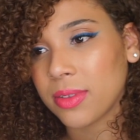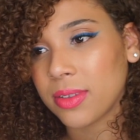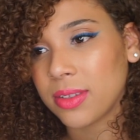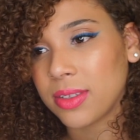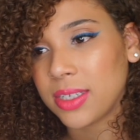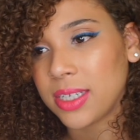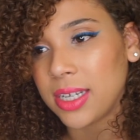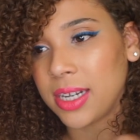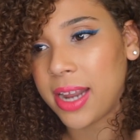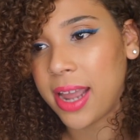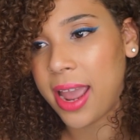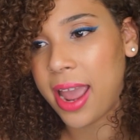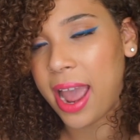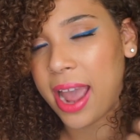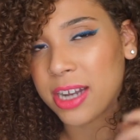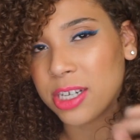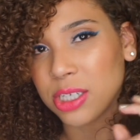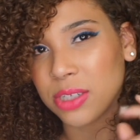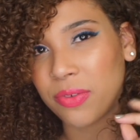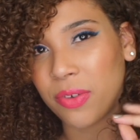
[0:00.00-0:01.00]
today
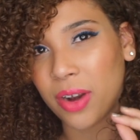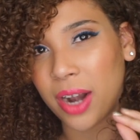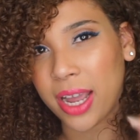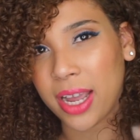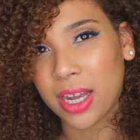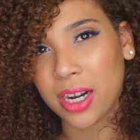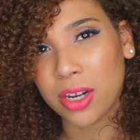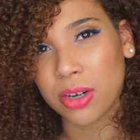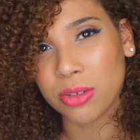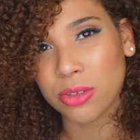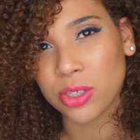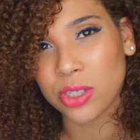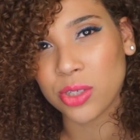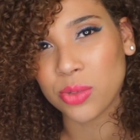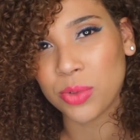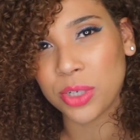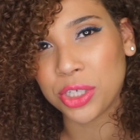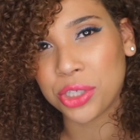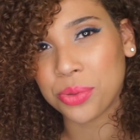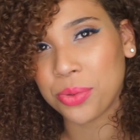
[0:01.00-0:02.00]
I just feel like a little
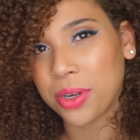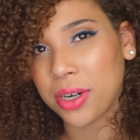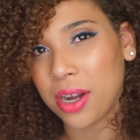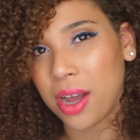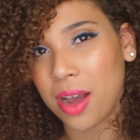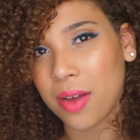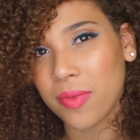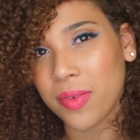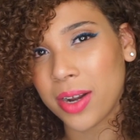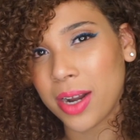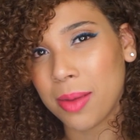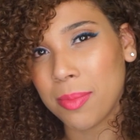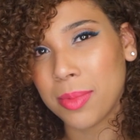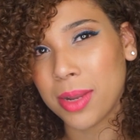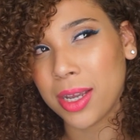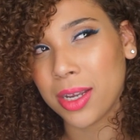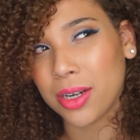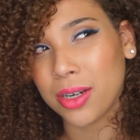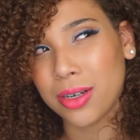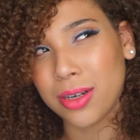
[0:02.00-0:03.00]
switch went off, and I'm
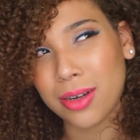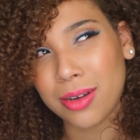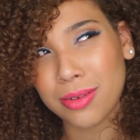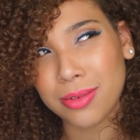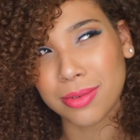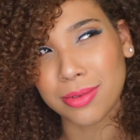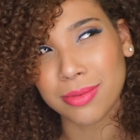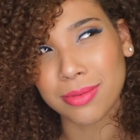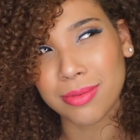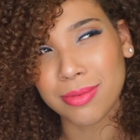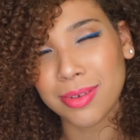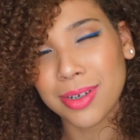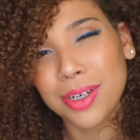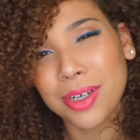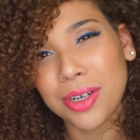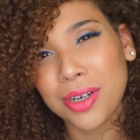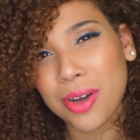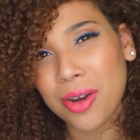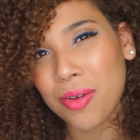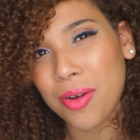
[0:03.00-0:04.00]
like, no,
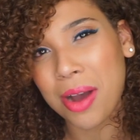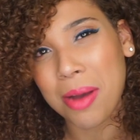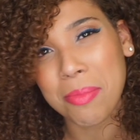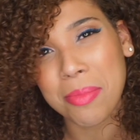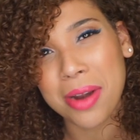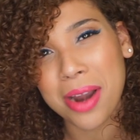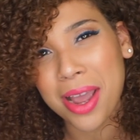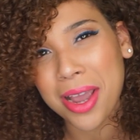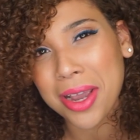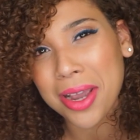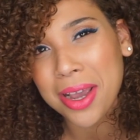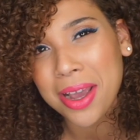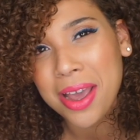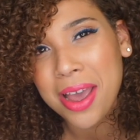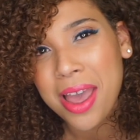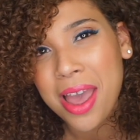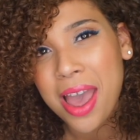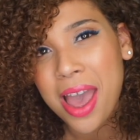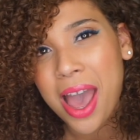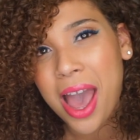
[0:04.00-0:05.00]
I'm
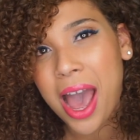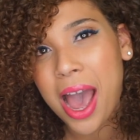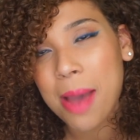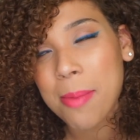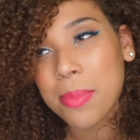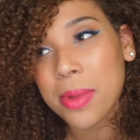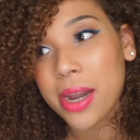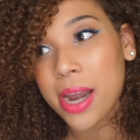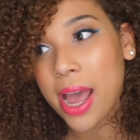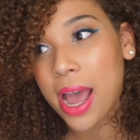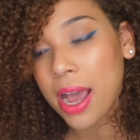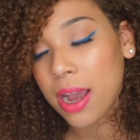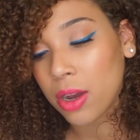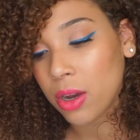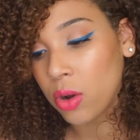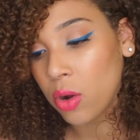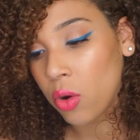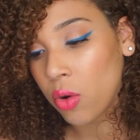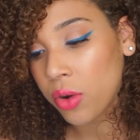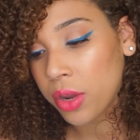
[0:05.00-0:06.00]
not
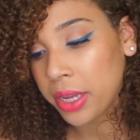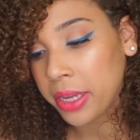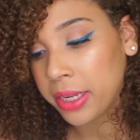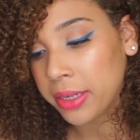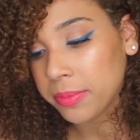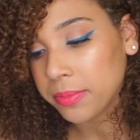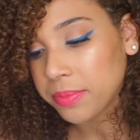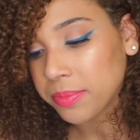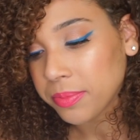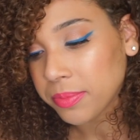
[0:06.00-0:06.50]
going